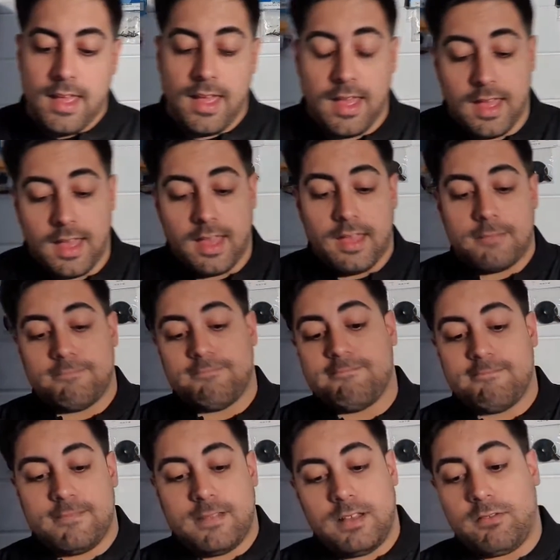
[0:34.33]

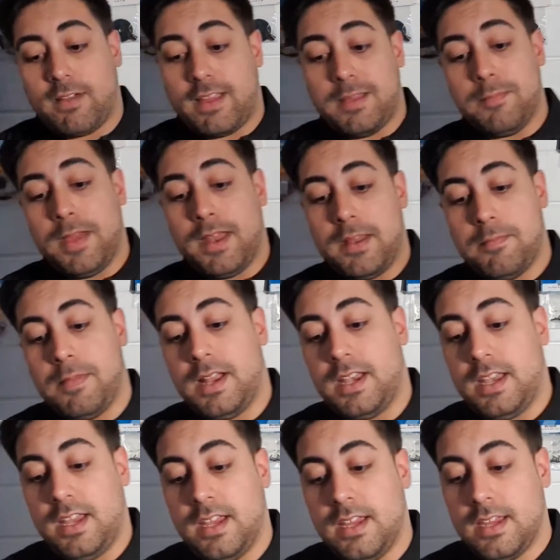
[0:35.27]
amount of
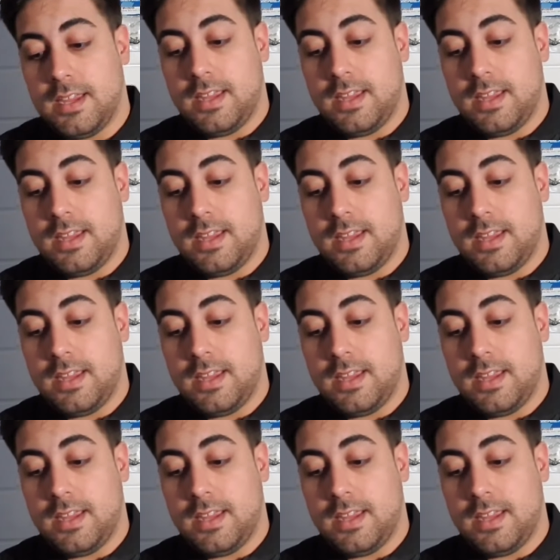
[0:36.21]
money.